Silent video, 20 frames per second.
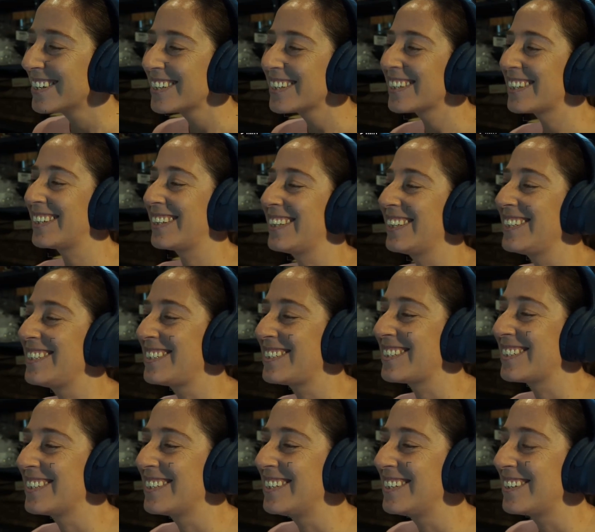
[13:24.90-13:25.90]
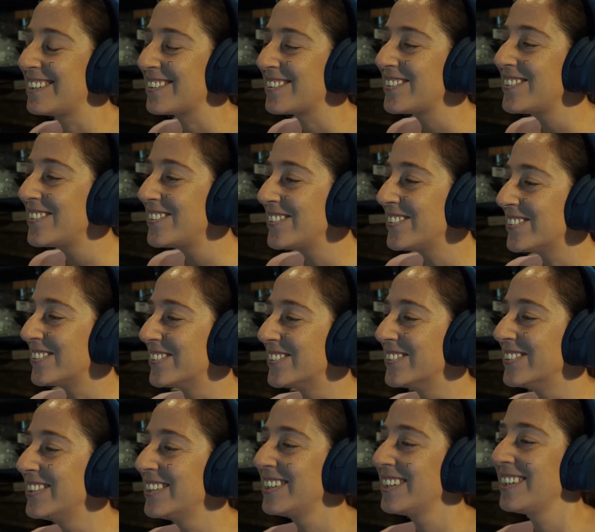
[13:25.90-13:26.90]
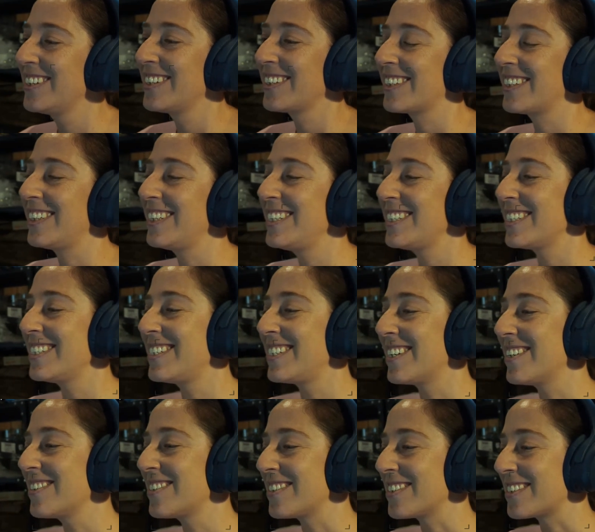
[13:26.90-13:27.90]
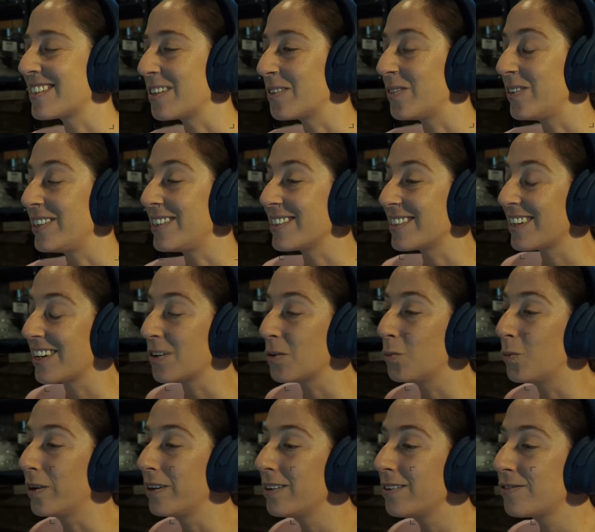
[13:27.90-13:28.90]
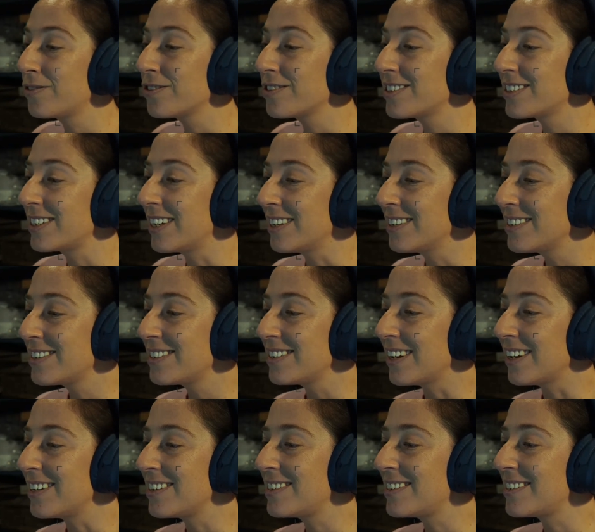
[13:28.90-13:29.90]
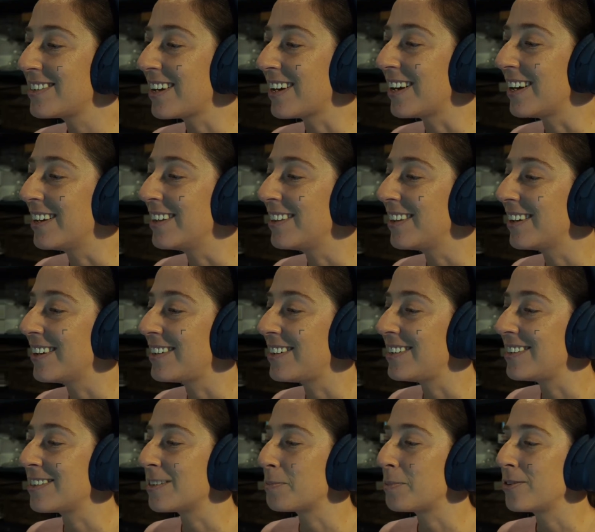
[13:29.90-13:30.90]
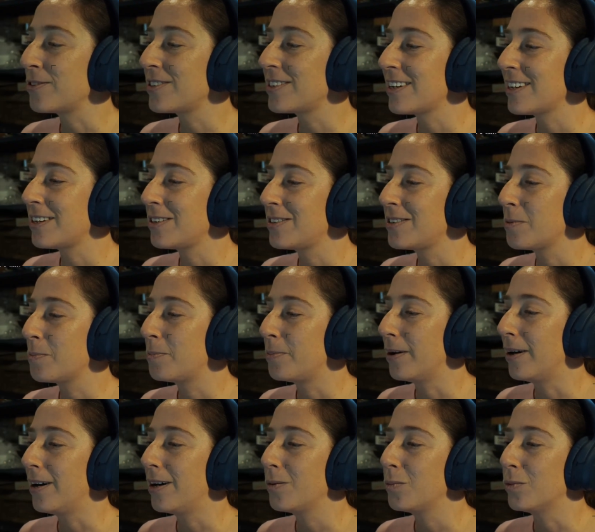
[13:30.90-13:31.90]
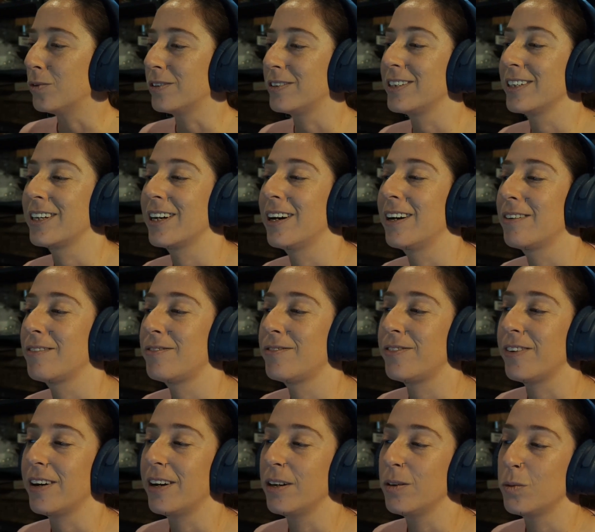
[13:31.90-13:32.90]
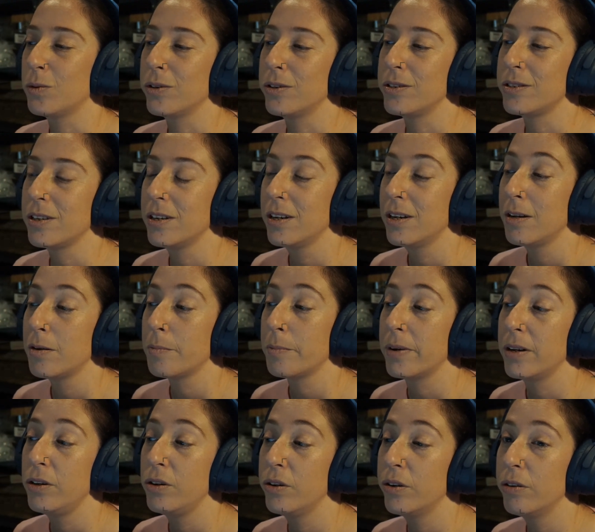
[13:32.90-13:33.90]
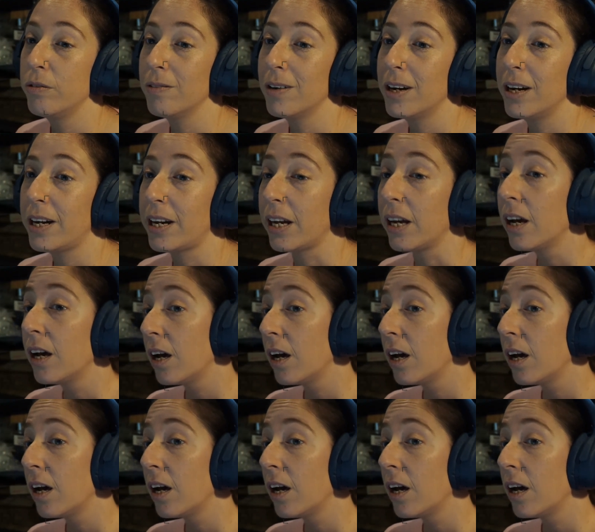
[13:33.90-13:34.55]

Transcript: Clinton. Ooh. Clinton tells us that we just had a wonderful sunset and that he's supposed to head to Barnwell to cut firewood, but no riding.